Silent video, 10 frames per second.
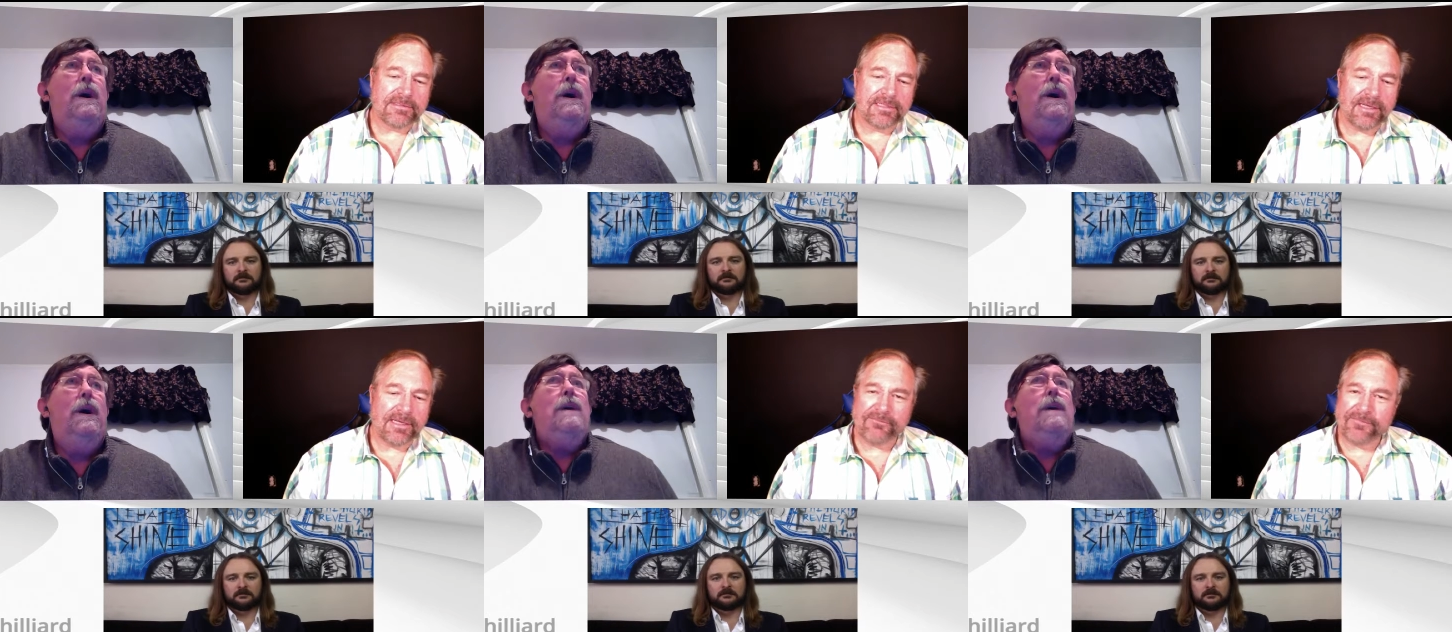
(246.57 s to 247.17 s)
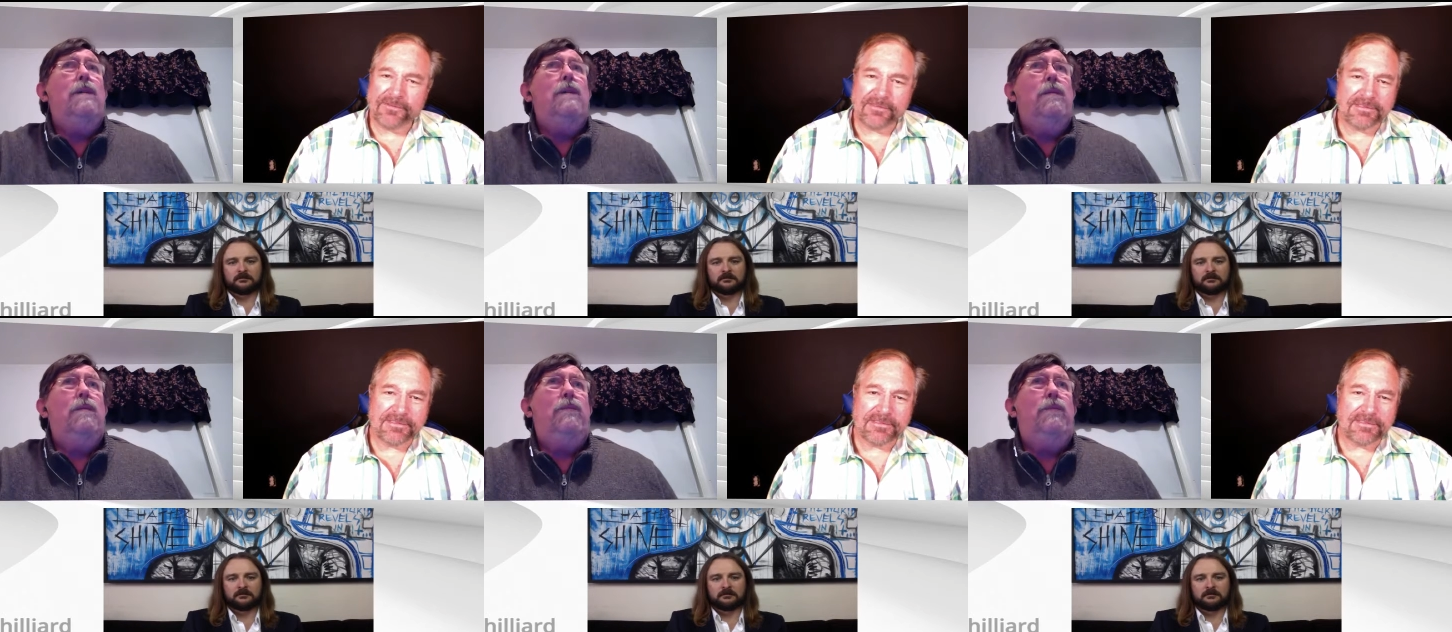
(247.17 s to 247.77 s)
Speaker 1: Is it uh,
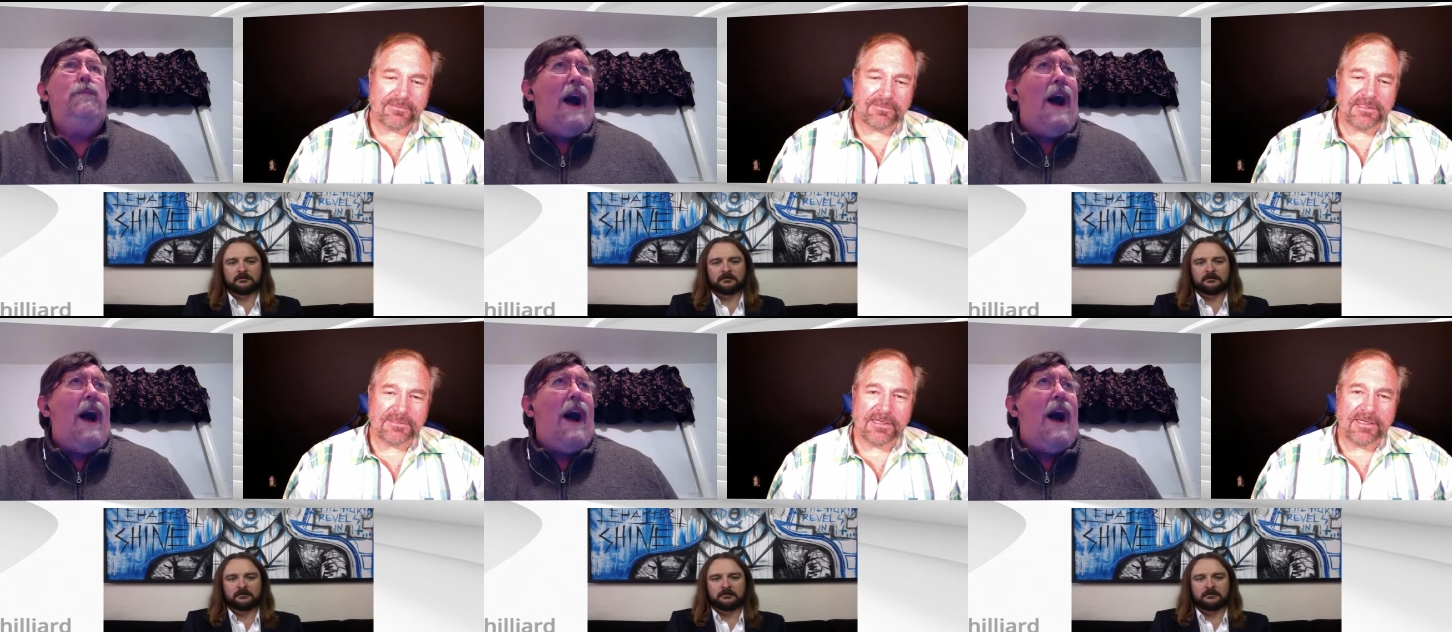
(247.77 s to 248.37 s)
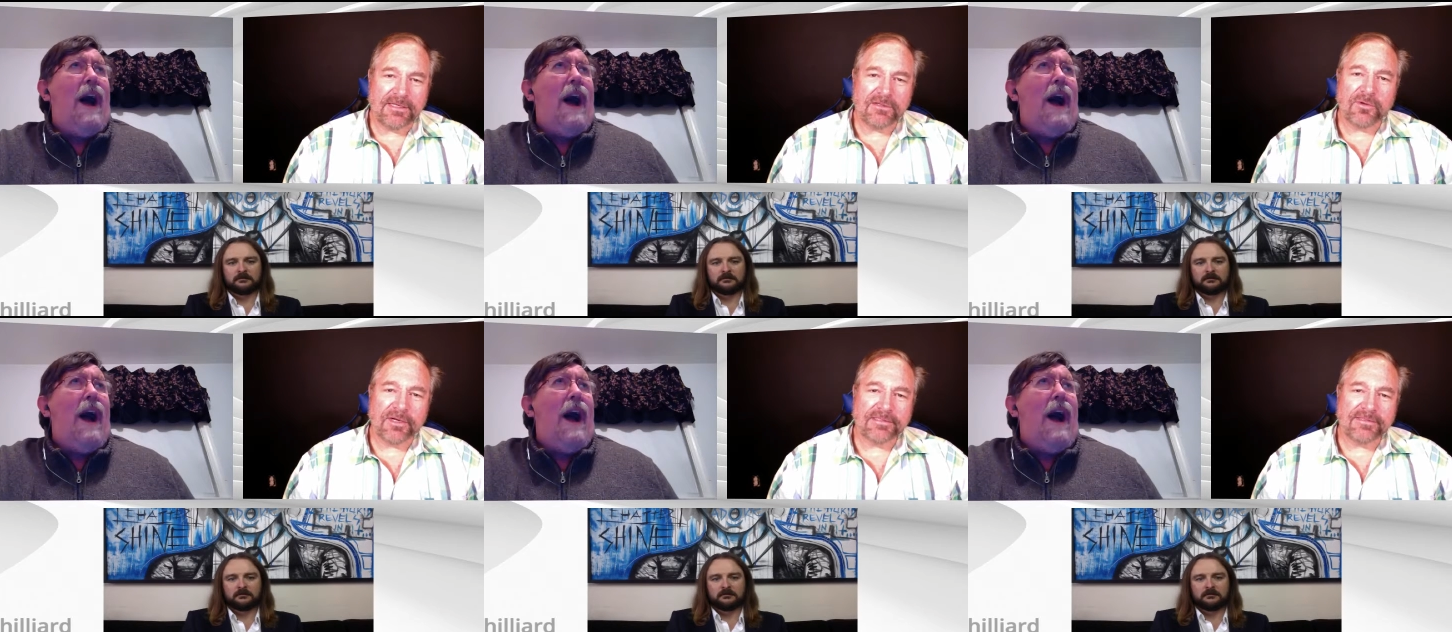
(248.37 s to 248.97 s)
helpful? Is it something that's
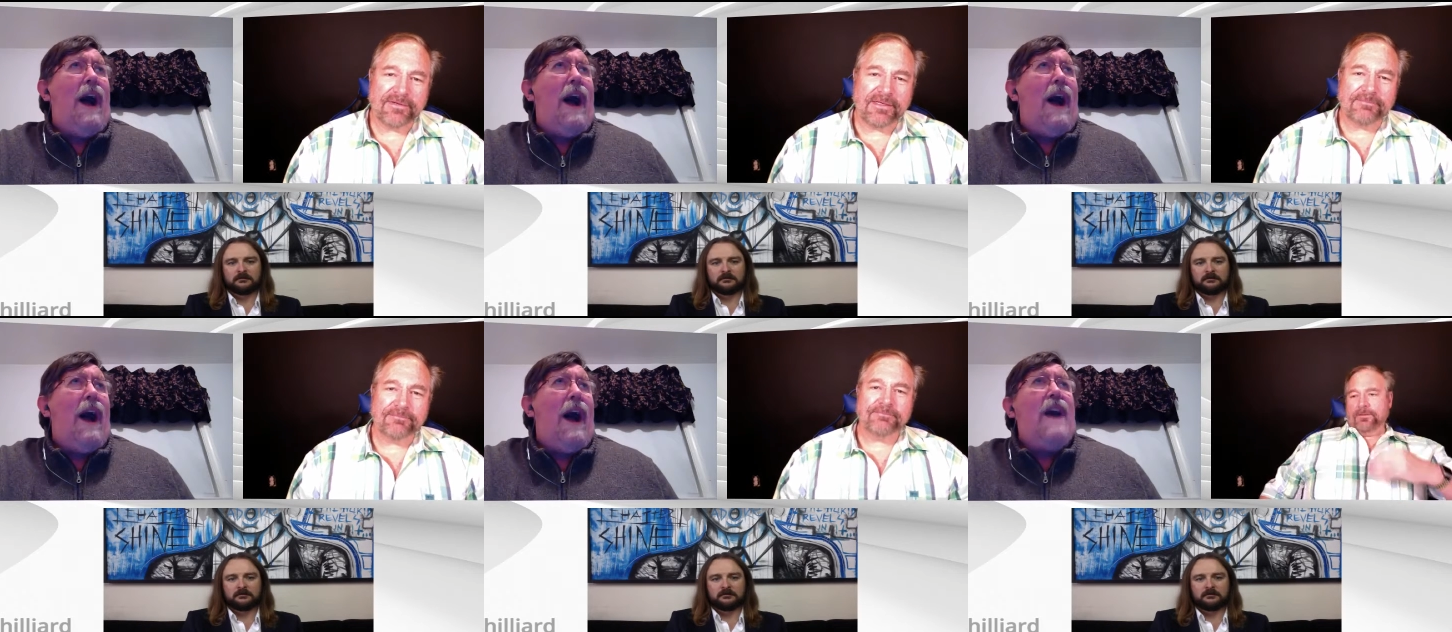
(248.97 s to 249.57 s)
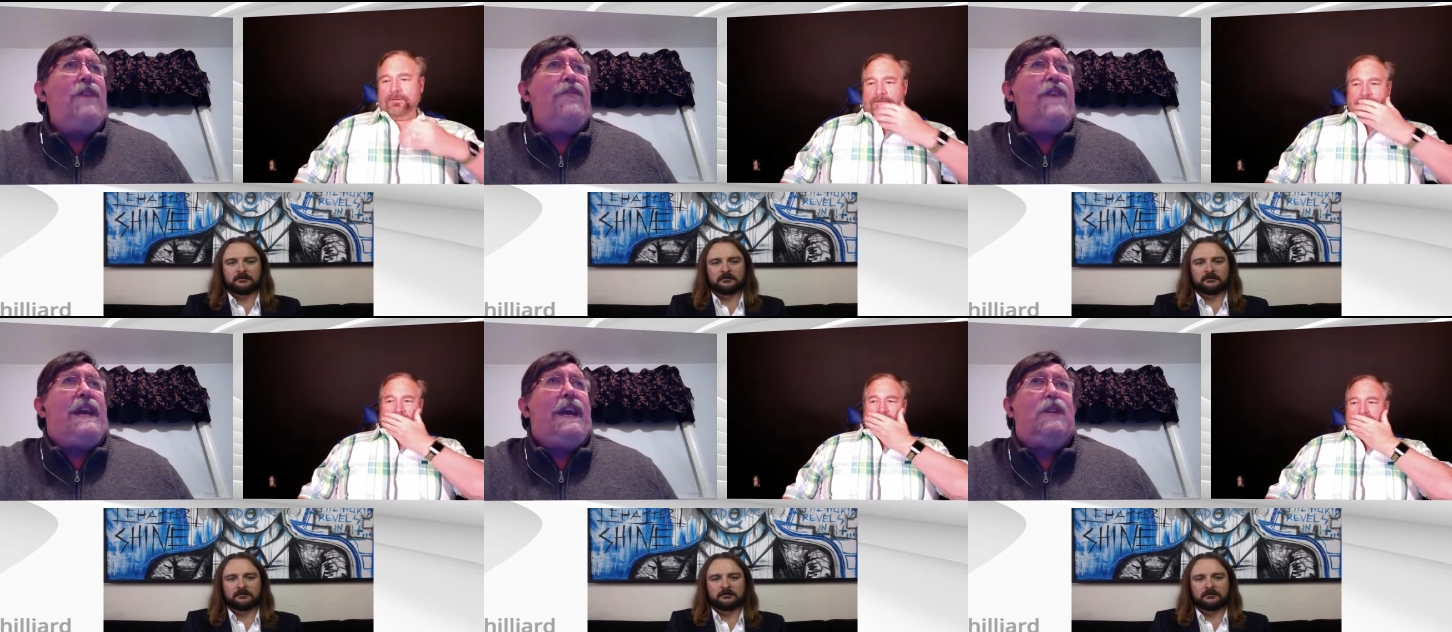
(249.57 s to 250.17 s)
going to? I, I,
Speaker 2: I, I,
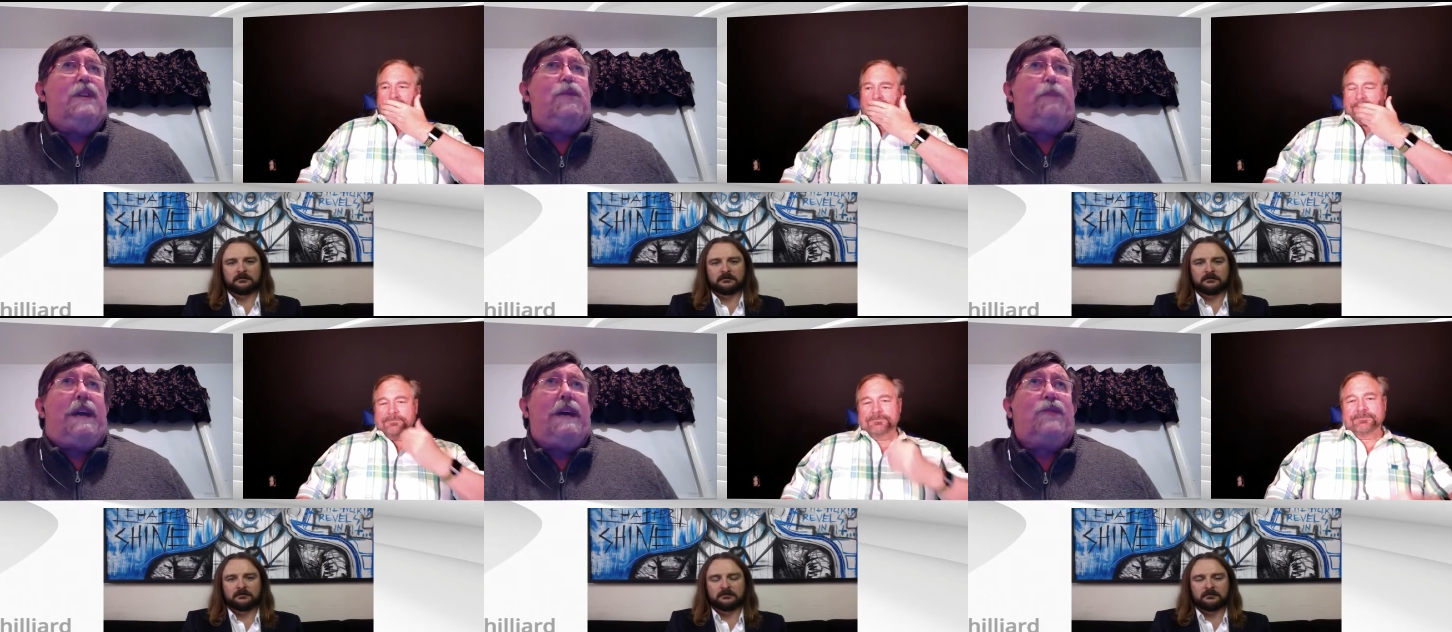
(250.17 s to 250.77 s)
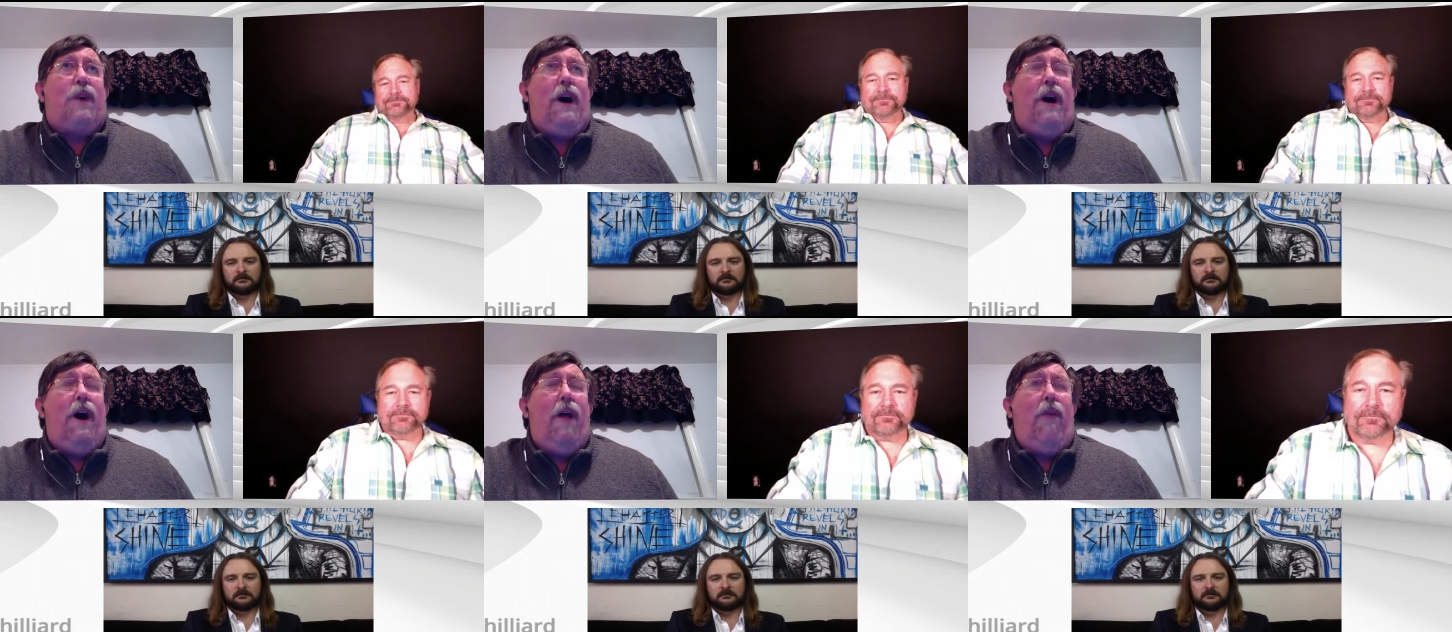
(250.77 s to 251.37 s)
think it is because a,
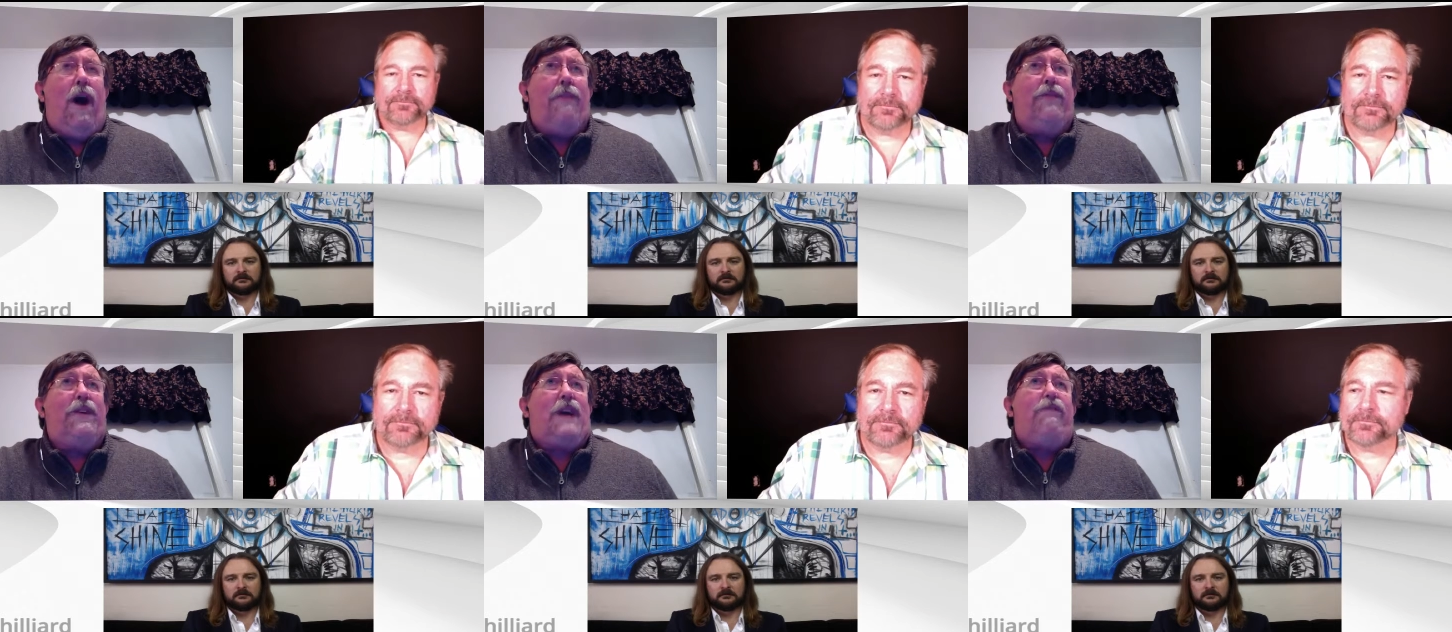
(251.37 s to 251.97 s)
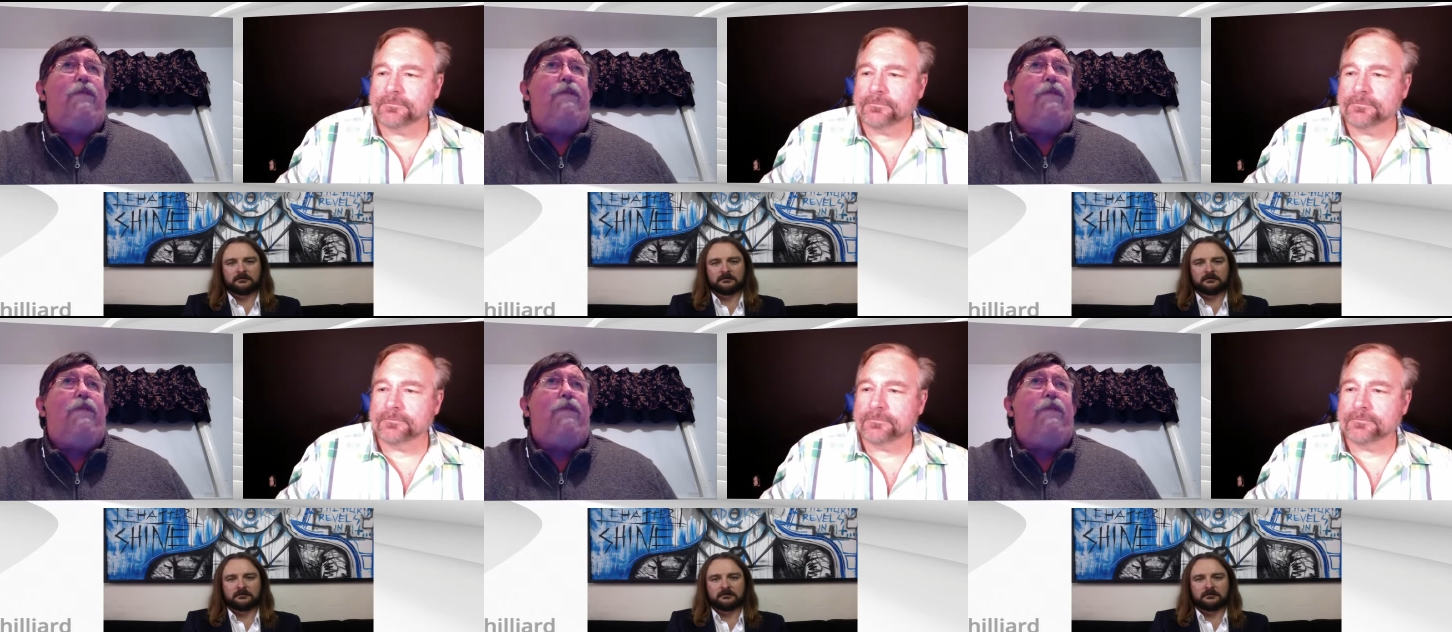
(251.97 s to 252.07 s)
a, lot of the